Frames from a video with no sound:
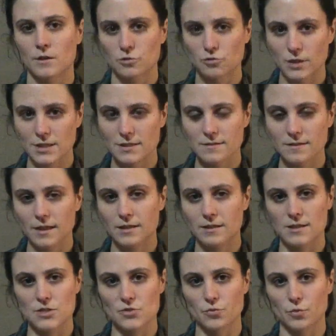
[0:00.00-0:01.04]
Translate
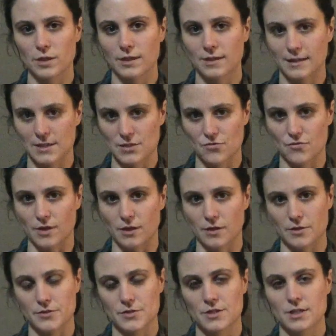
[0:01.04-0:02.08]
this one as
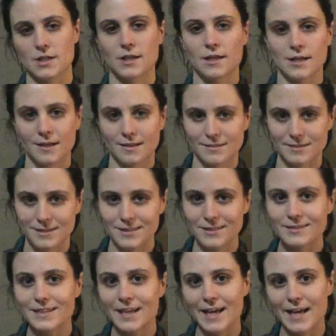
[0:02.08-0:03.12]
follows.
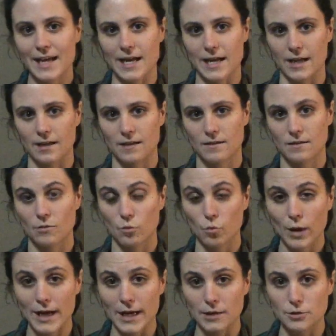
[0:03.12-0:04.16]
Tilde A,
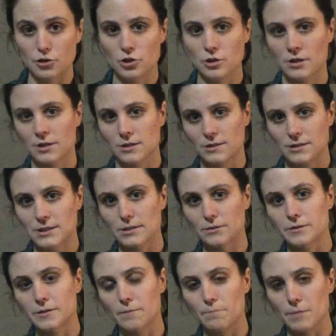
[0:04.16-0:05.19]
wedge,
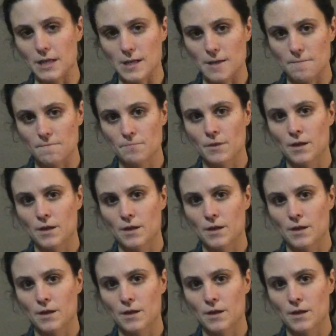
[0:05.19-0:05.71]
tilde B.